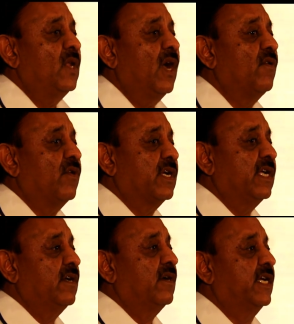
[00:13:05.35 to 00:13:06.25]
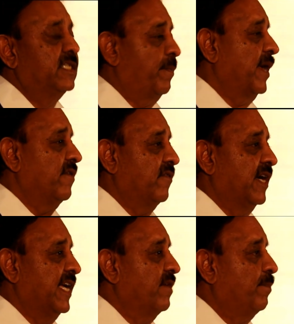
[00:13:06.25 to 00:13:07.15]
are working as a part of,
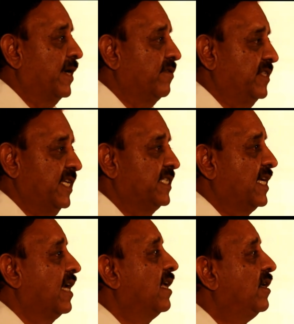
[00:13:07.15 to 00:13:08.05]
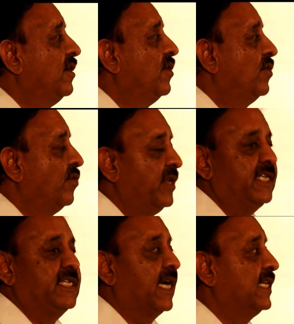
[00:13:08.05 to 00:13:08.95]
again, a part of CSR to
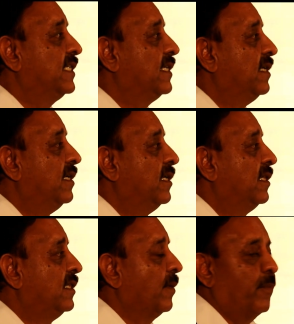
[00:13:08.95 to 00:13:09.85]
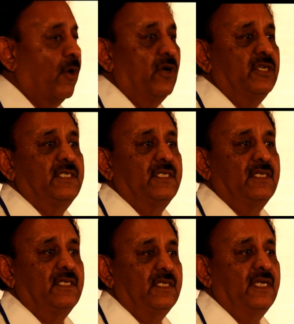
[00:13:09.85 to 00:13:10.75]
recharge the ponds,
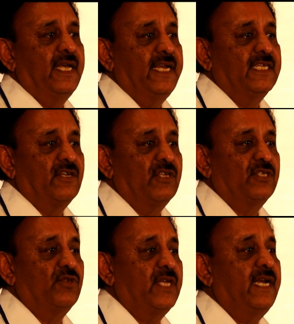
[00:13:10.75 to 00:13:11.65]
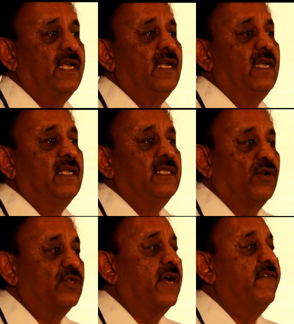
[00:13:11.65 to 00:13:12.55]
the areas, so that the
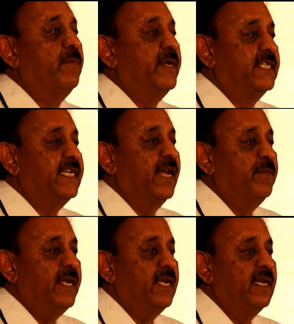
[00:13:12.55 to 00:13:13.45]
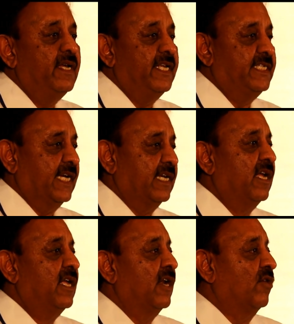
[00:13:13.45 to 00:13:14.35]
Godavari basin can be
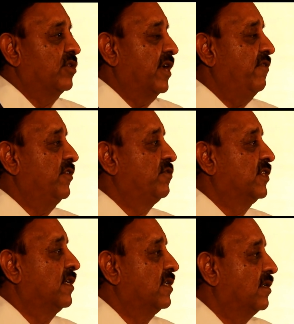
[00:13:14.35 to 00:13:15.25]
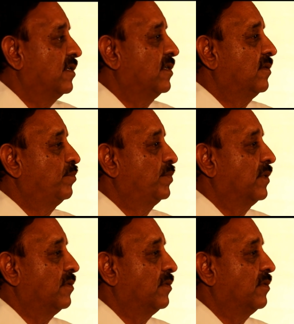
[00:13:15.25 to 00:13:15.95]
recharged. Godavari, which was a